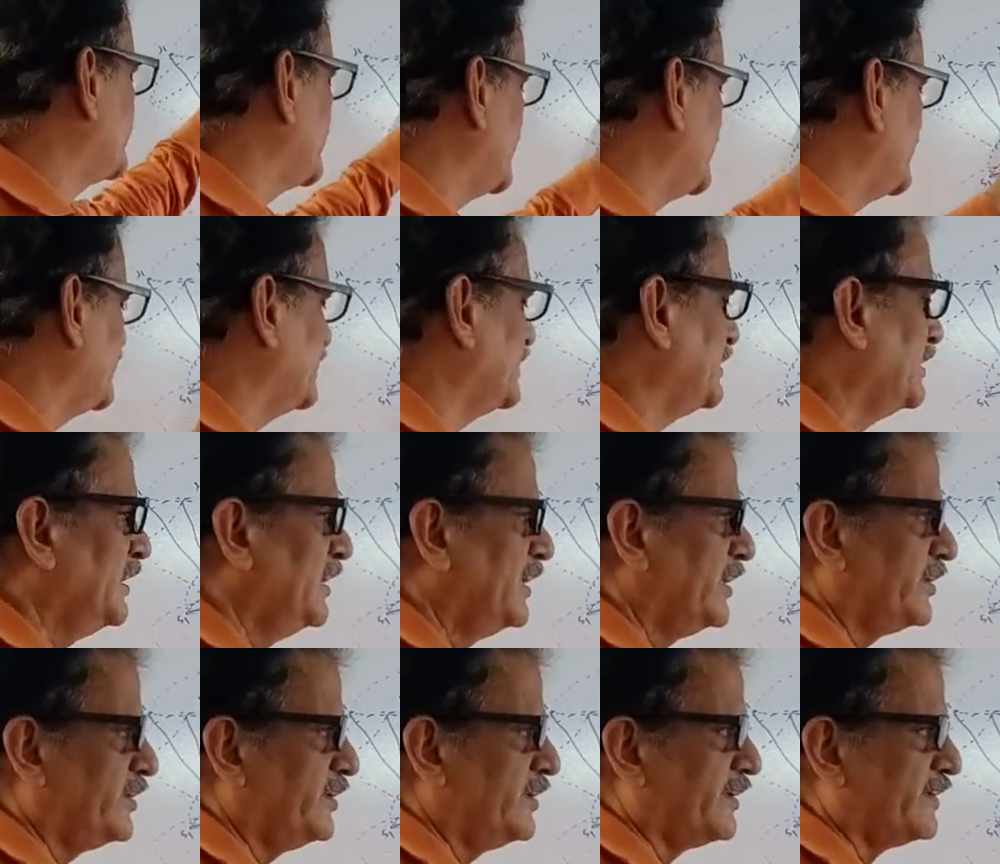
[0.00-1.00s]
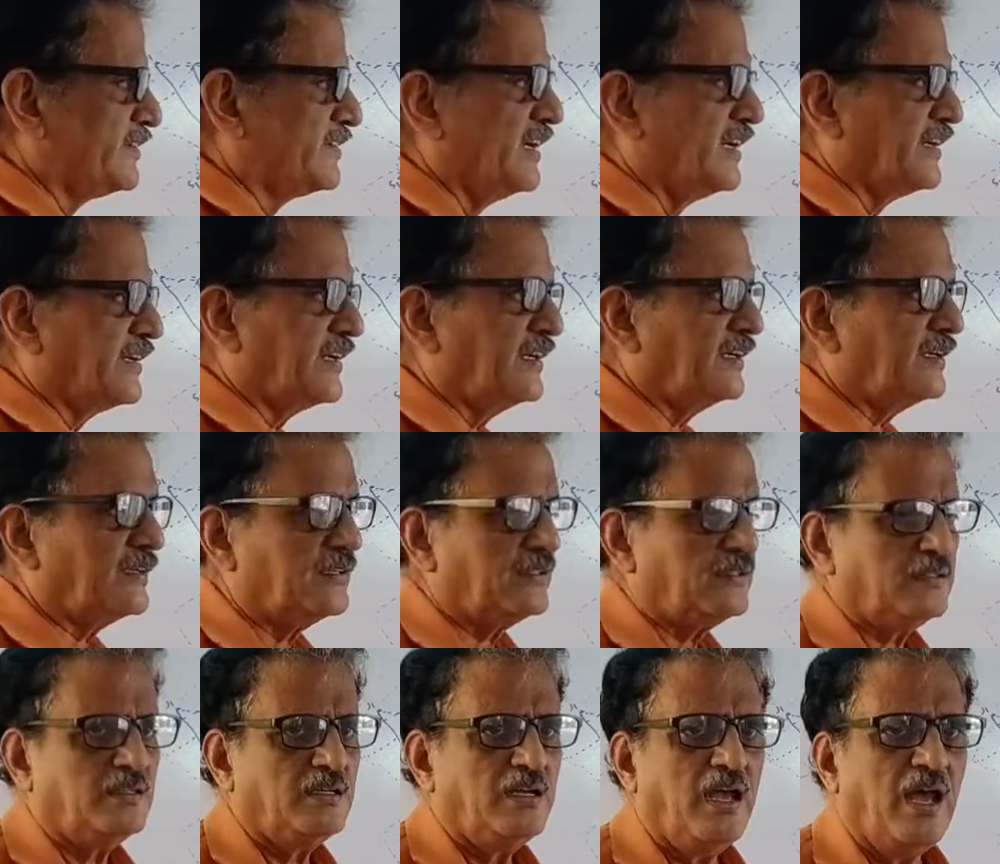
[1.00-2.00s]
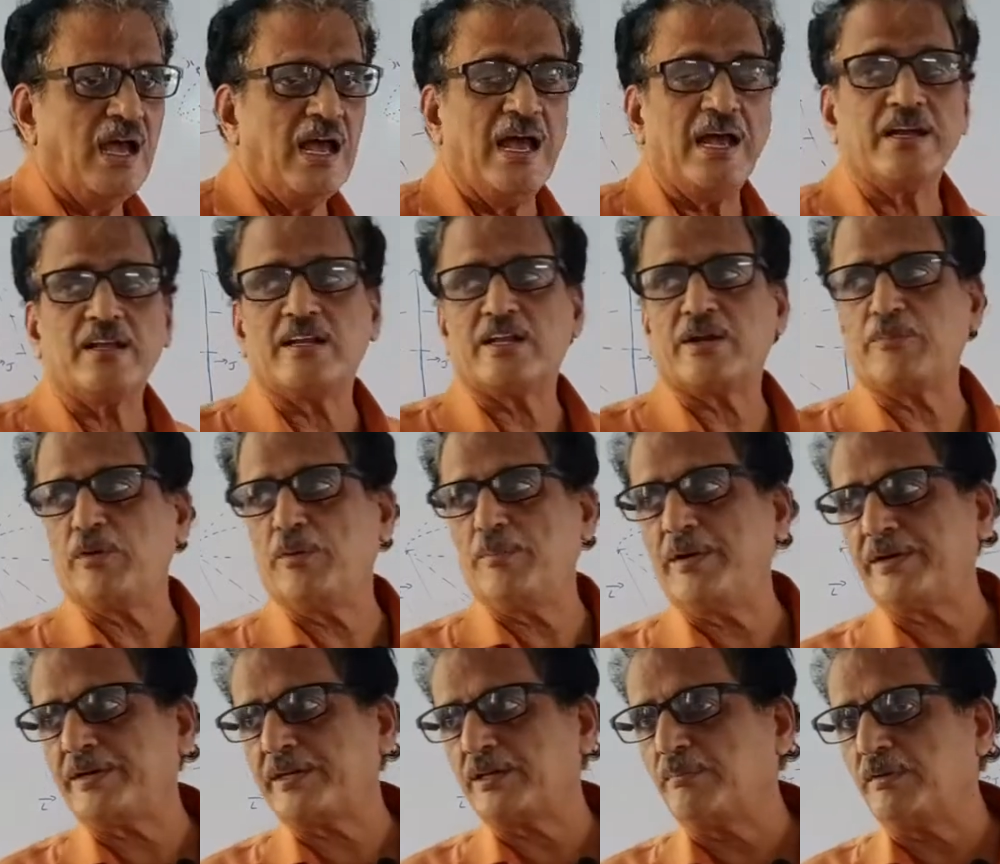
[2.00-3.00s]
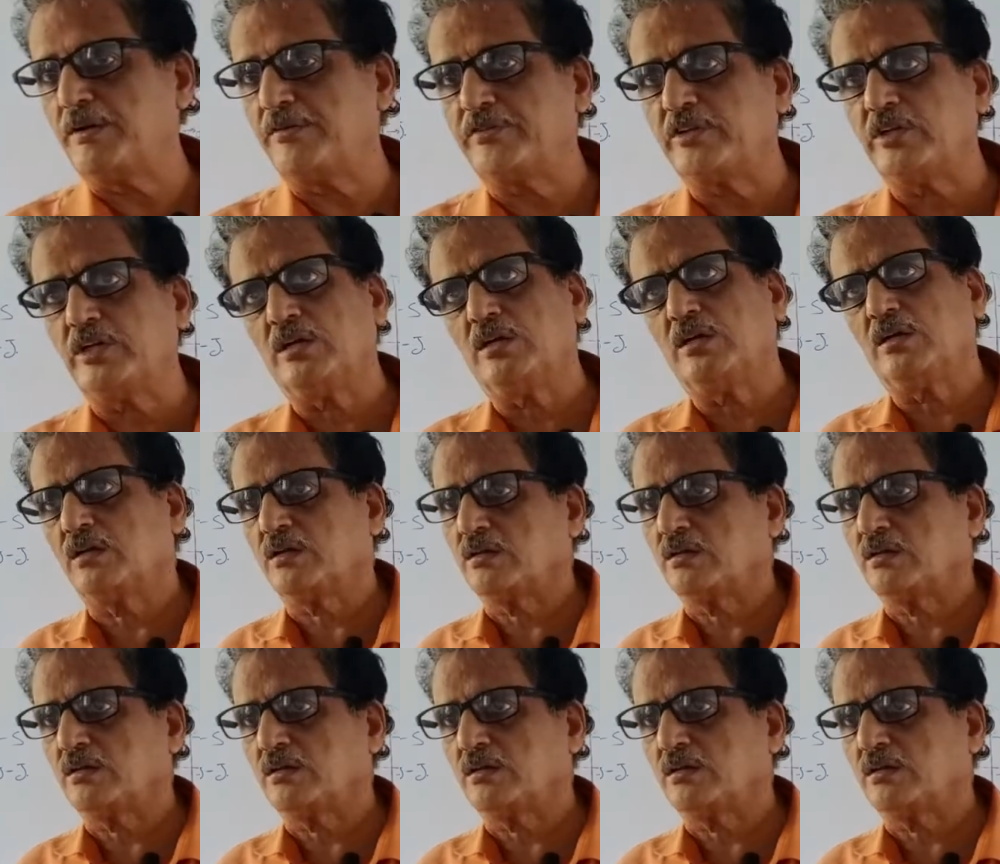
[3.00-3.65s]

the resultant angular momentum of the